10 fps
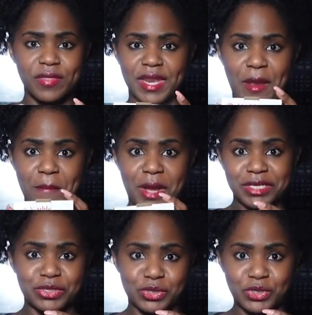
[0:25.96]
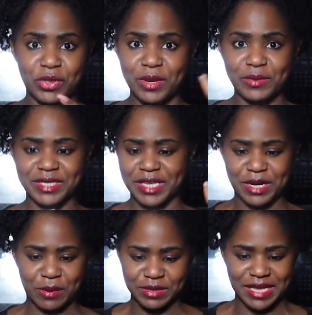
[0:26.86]
and then I unboxed it and saw that it was it,
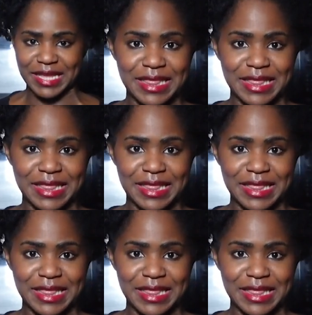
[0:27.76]
and I was like,